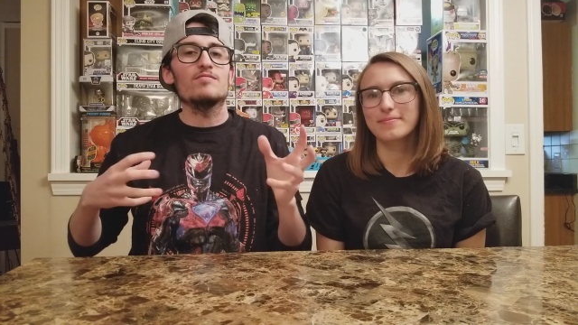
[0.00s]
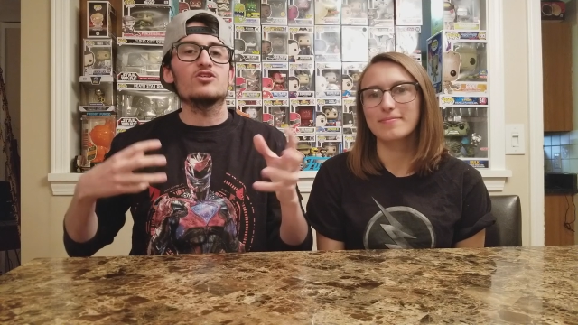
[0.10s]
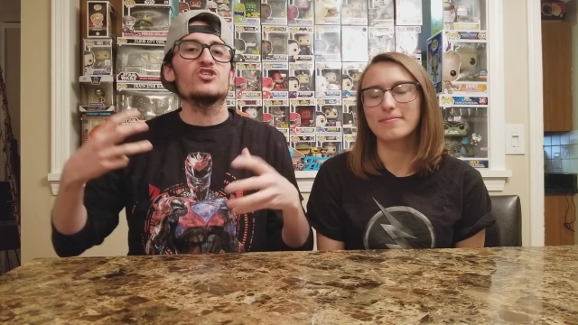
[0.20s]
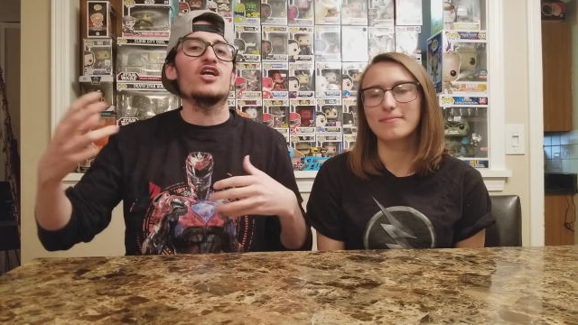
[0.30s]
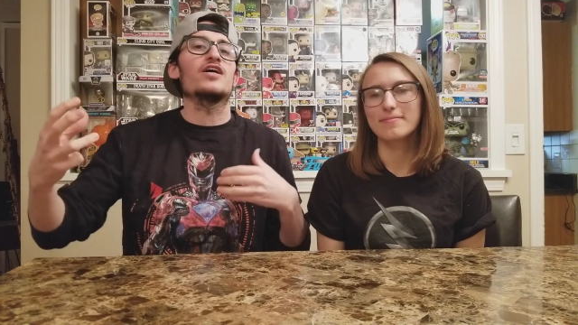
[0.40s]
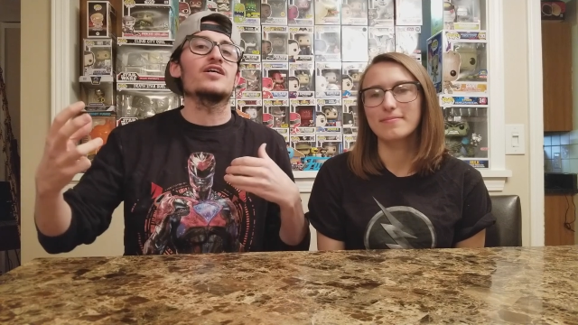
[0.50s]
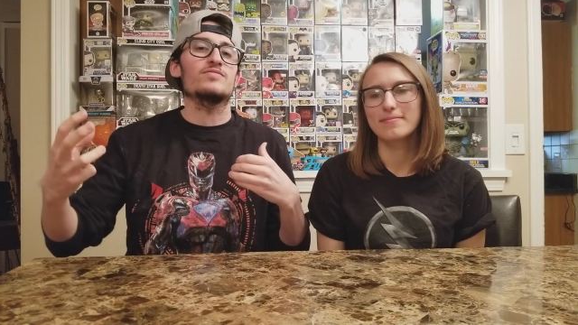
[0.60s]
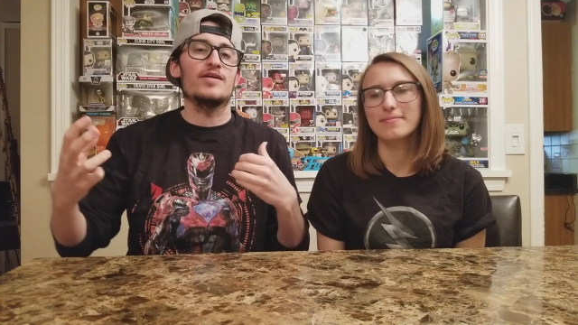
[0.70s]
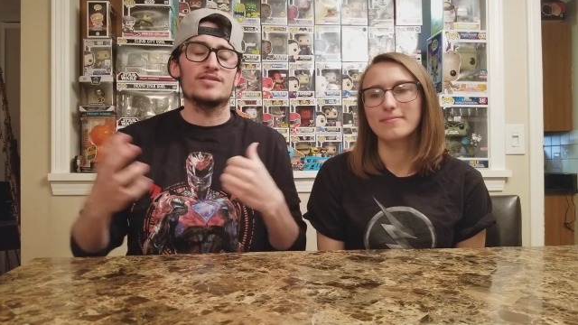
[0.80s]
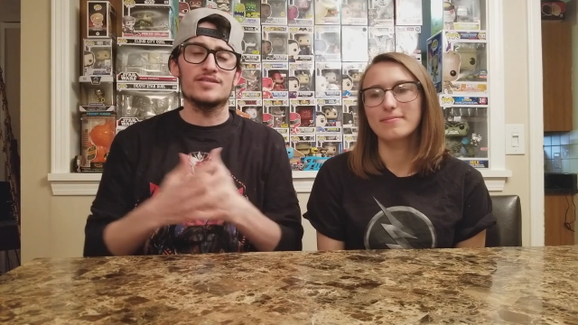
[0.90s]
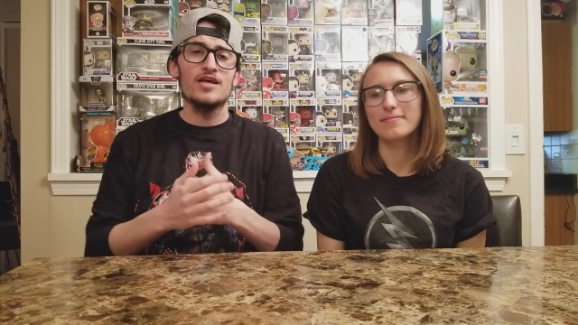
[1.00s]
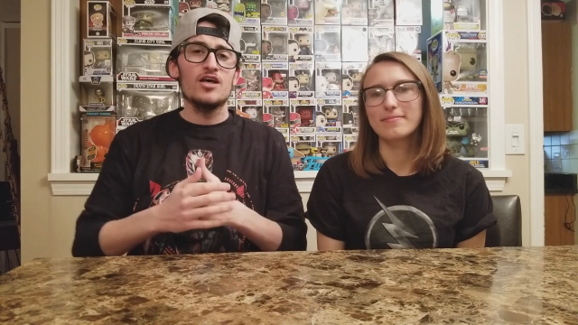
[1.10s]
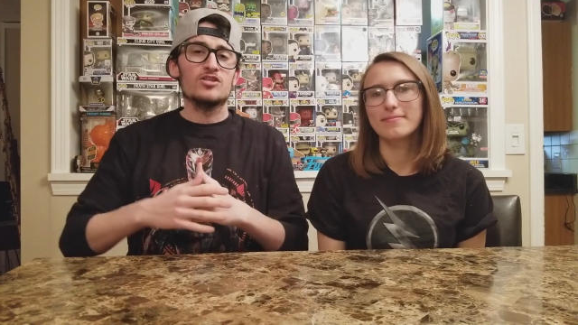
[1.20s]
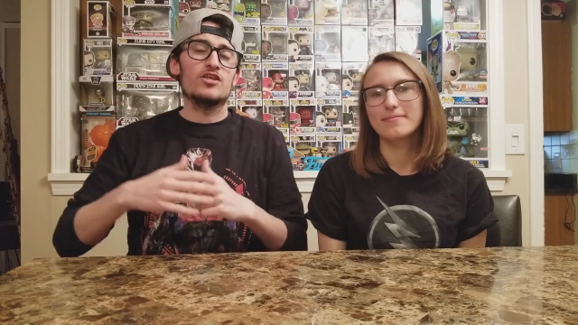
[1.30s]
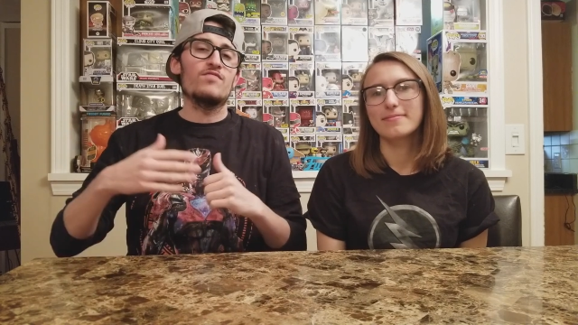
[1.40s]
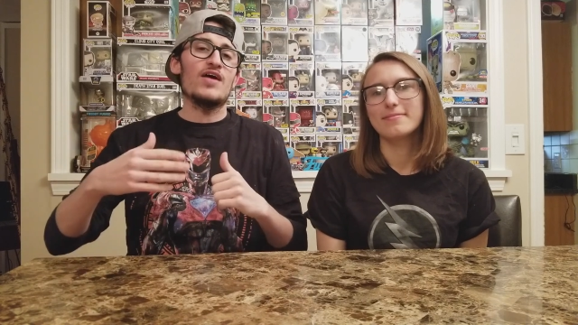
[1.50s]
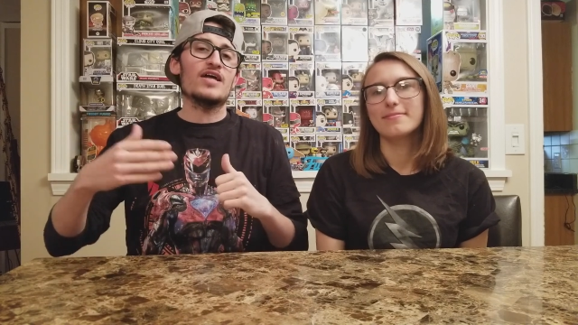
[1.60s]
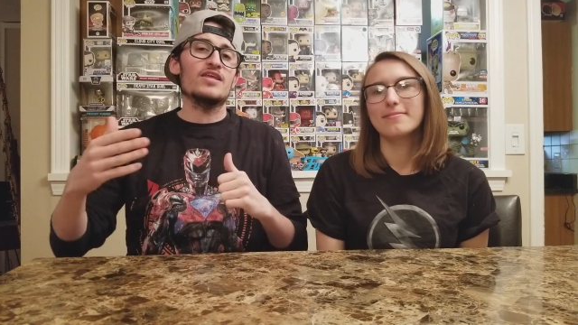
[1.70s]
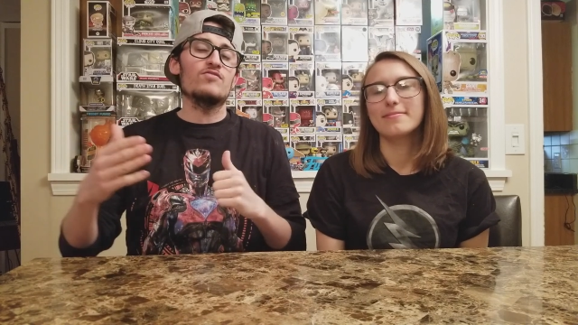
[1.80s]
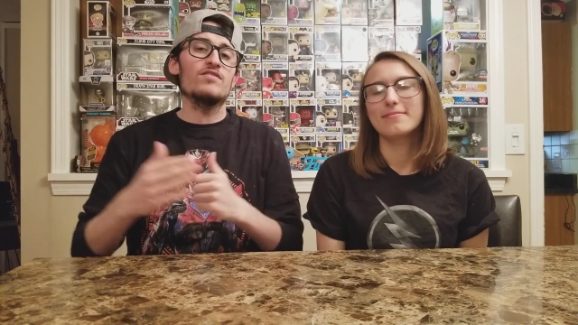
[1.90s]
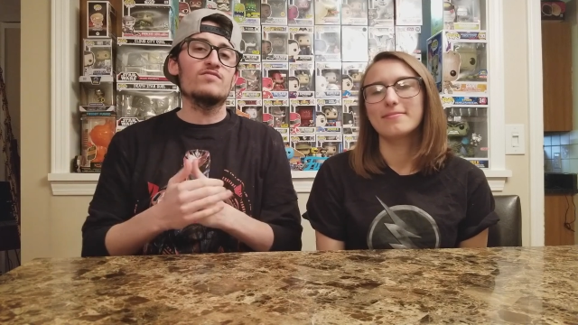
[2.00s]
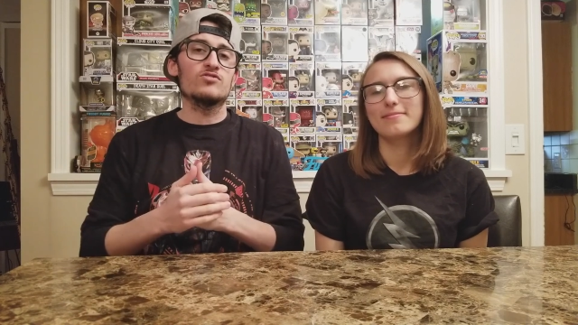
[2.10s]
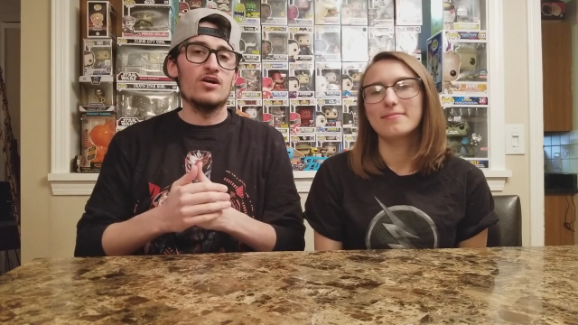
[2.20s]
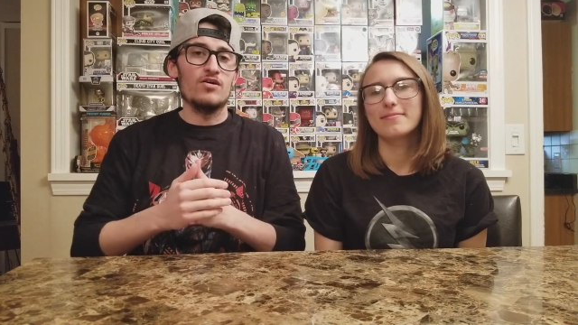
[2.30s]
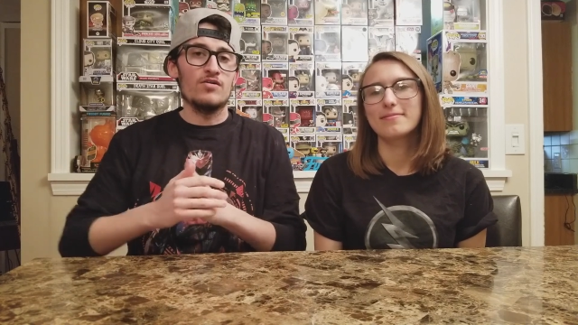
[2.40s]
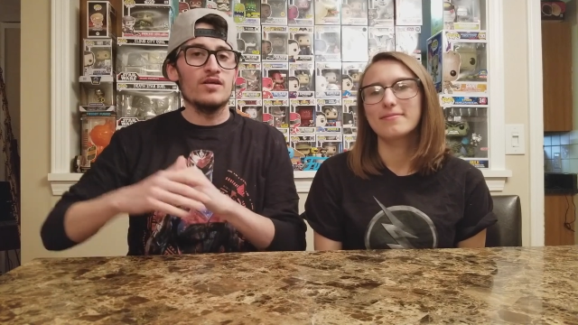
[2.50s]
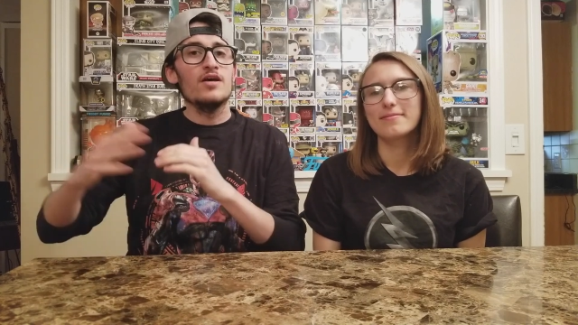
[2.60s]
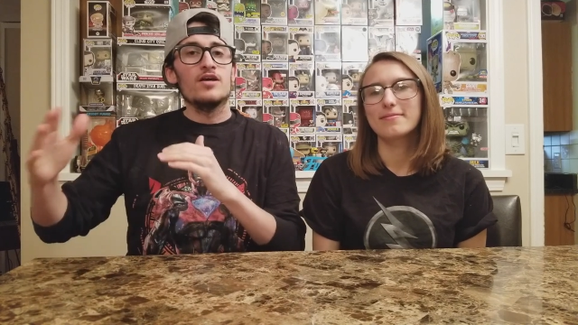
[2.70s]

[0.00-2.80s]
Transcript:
Speaker 1: to share experiences. So the fact that we've grown